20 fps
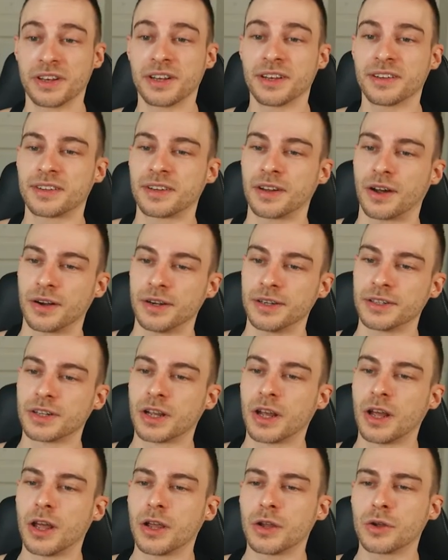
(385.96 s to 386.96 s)
it installed,
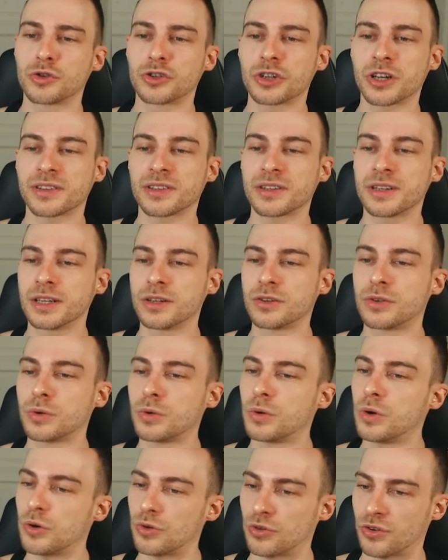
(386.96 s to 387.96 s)
you just need
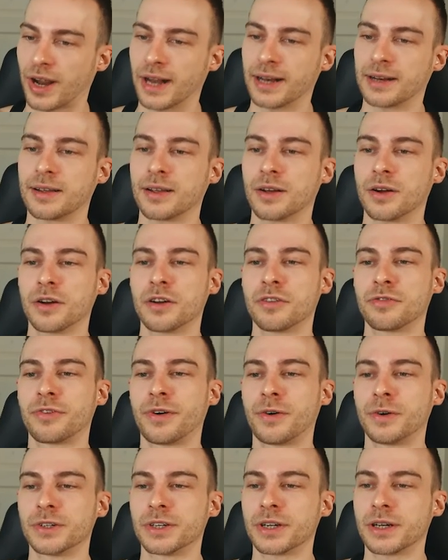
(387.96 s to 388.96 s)
to right-click on a
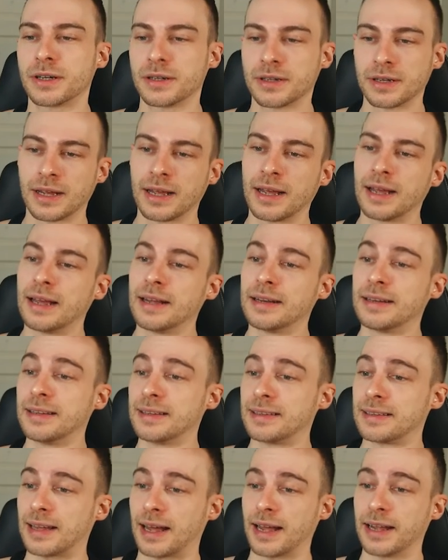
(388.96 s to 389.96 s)
folder,
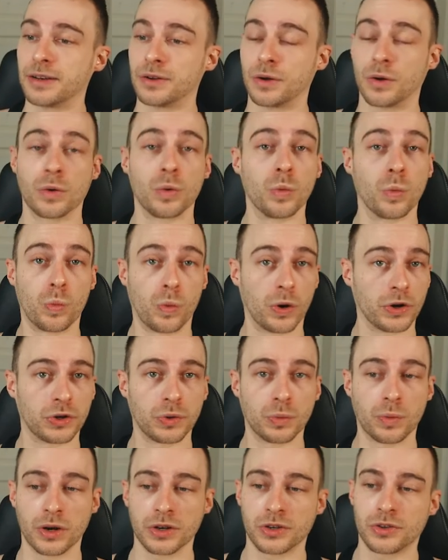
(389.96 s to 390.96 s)
decide on what
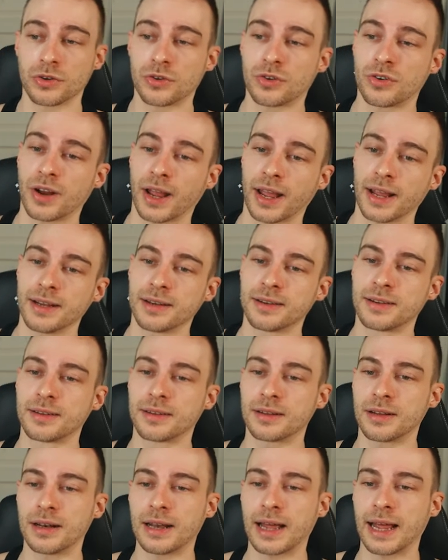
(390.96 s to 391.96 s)
you want to create,
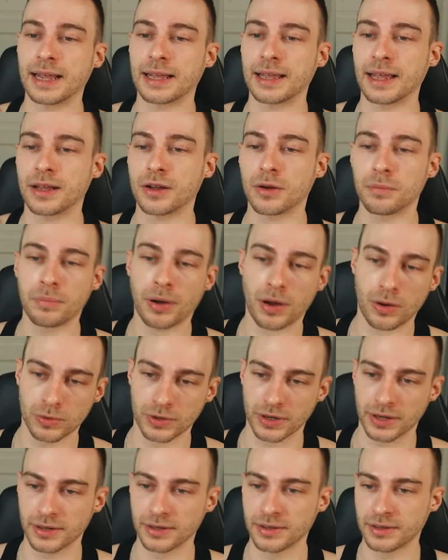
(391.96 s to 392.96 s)
like a
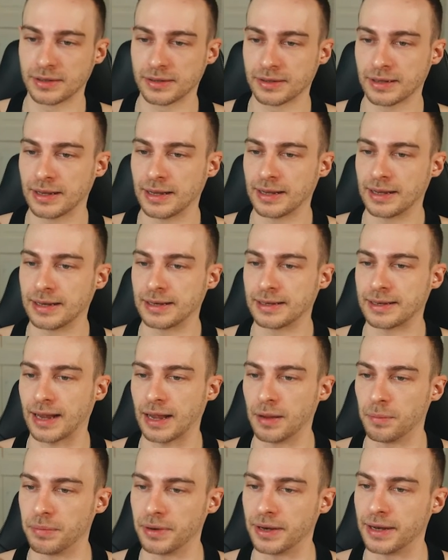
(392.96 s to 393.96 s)
component,
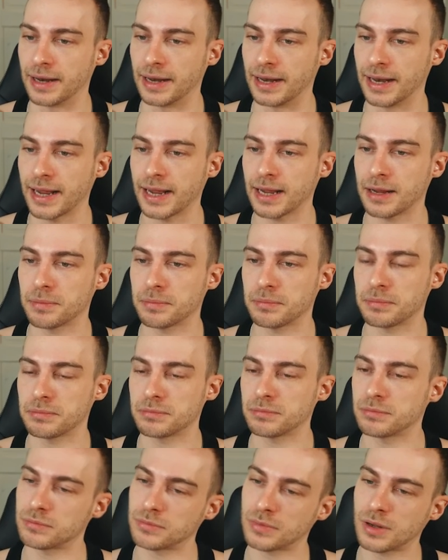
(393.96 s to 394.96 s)
type in a
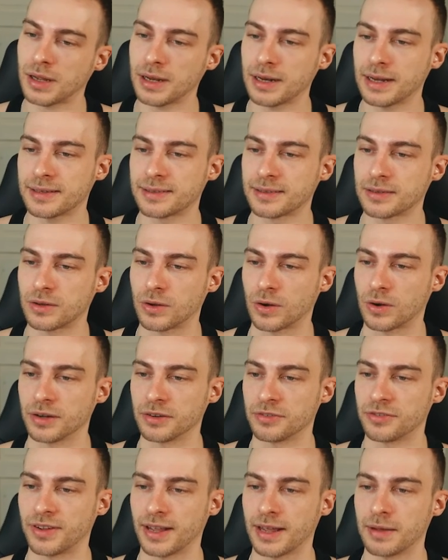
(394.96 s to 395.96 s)
name, well, let's call
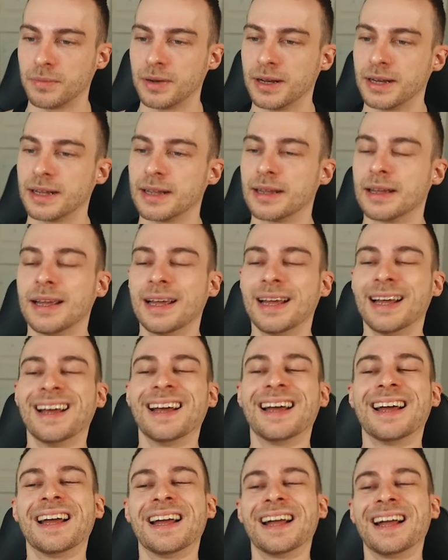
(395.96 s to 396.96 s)
it family,
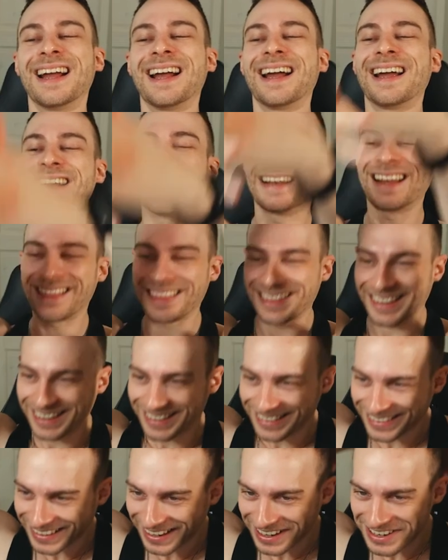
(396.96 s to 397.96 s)
and let the
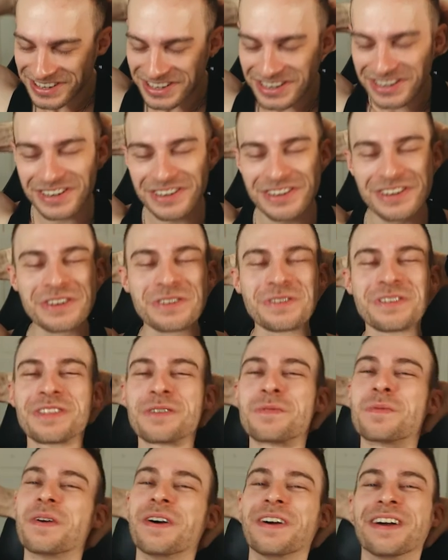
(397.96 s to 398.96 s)
extension do
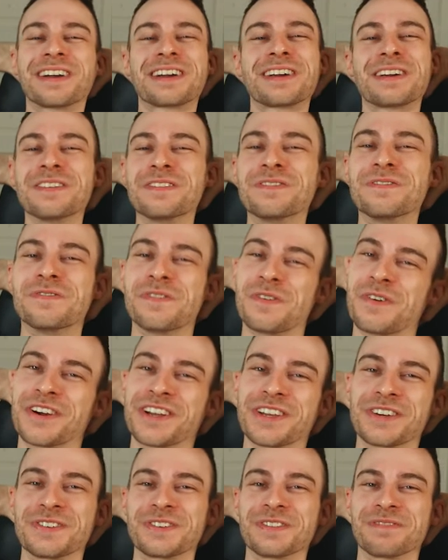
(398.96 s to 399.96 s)
the work for
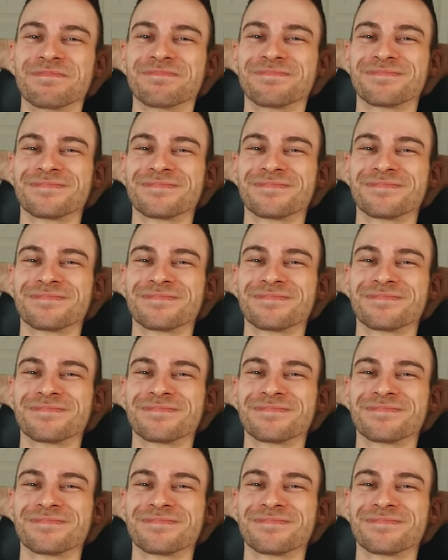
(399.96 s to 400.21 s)
you.